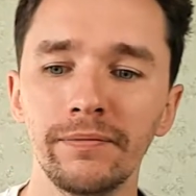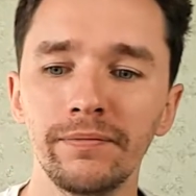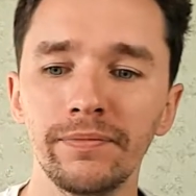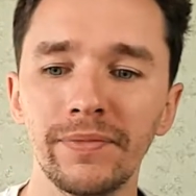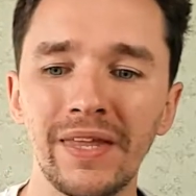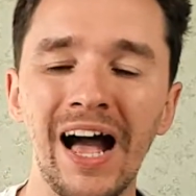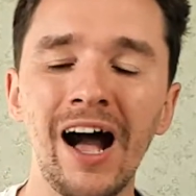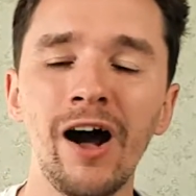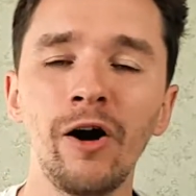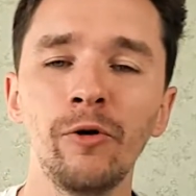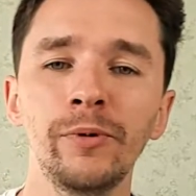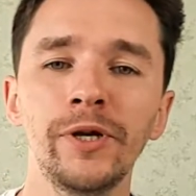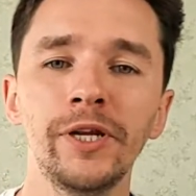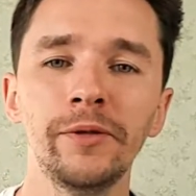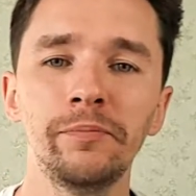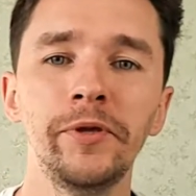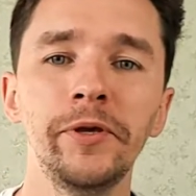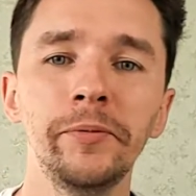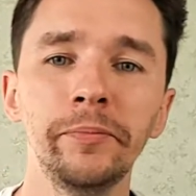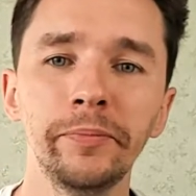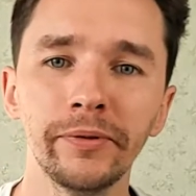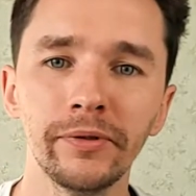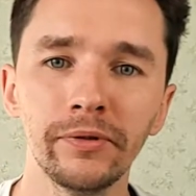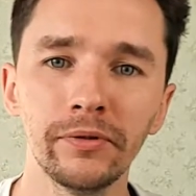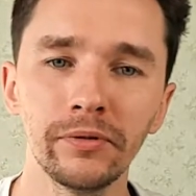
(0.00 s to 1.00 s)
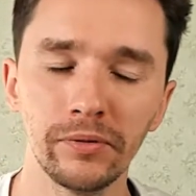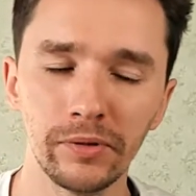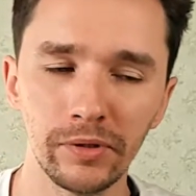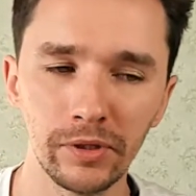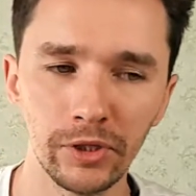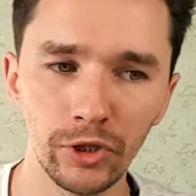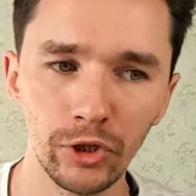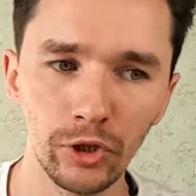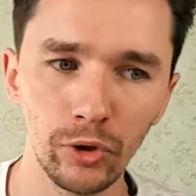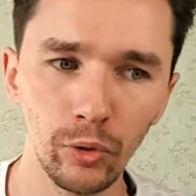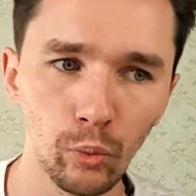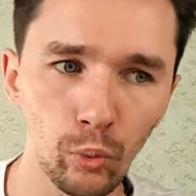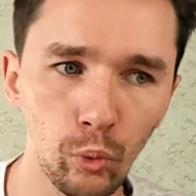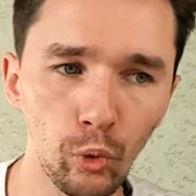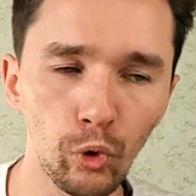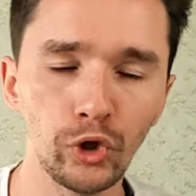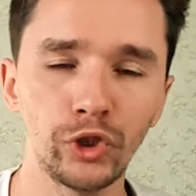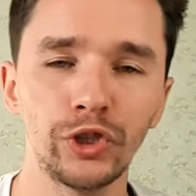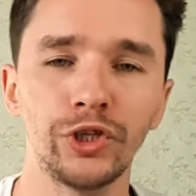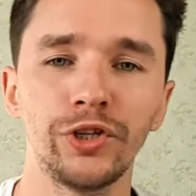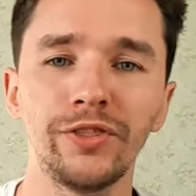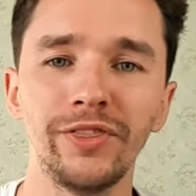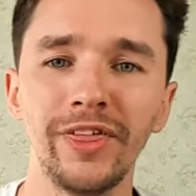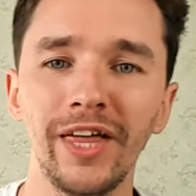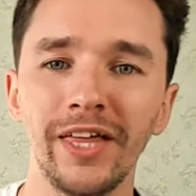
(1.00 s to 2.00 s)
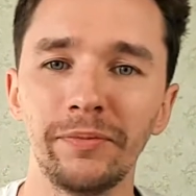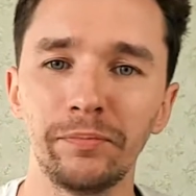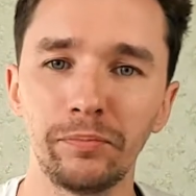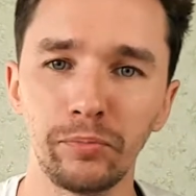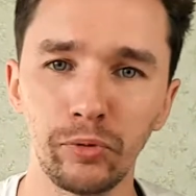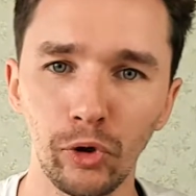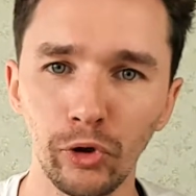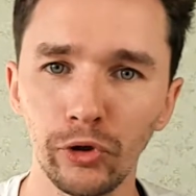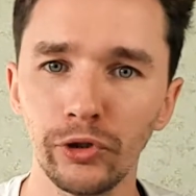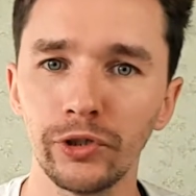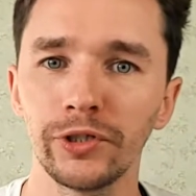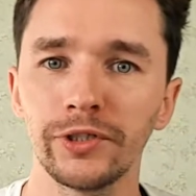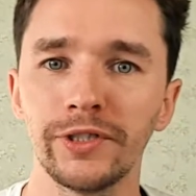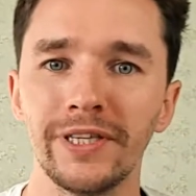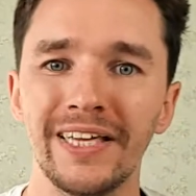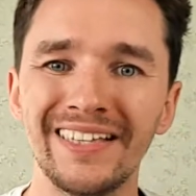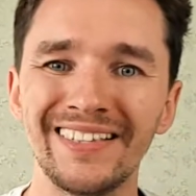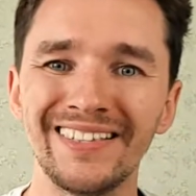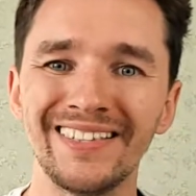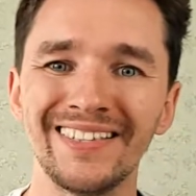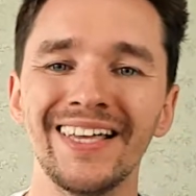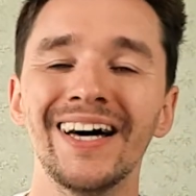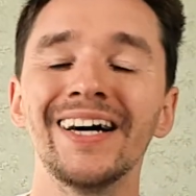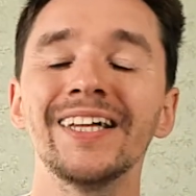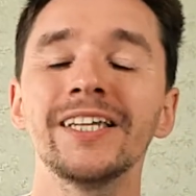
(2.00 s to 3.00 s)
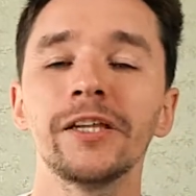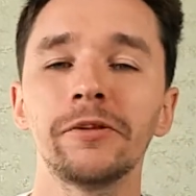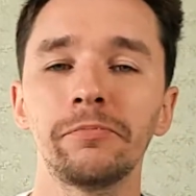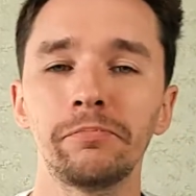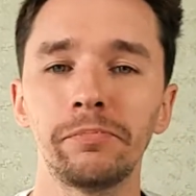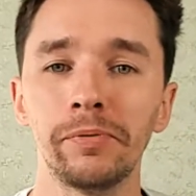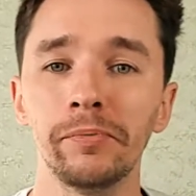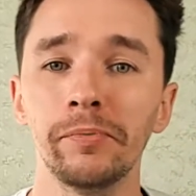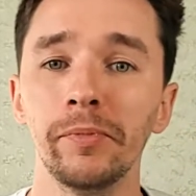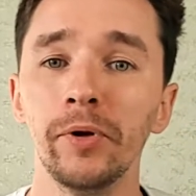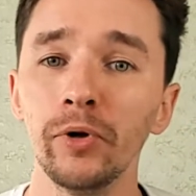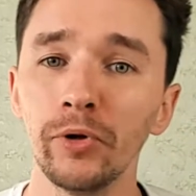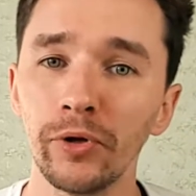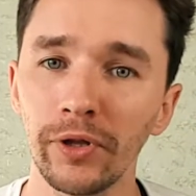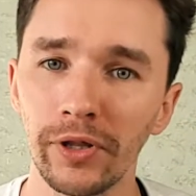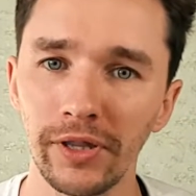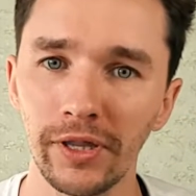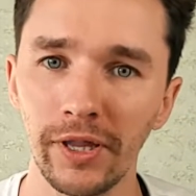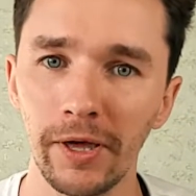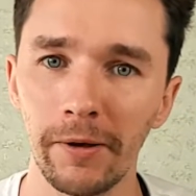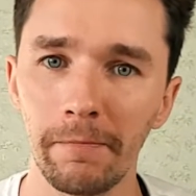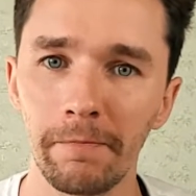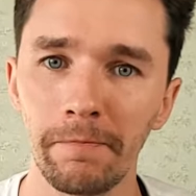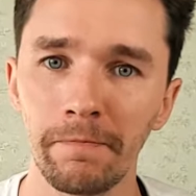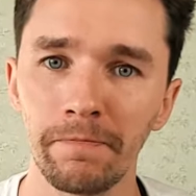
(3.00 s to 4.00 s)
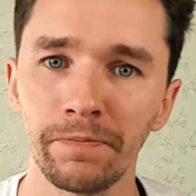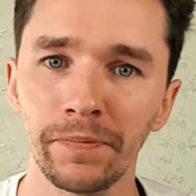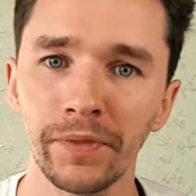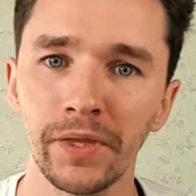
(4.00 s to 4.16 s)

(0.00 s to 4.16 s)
how many people watched that product and started promoting them?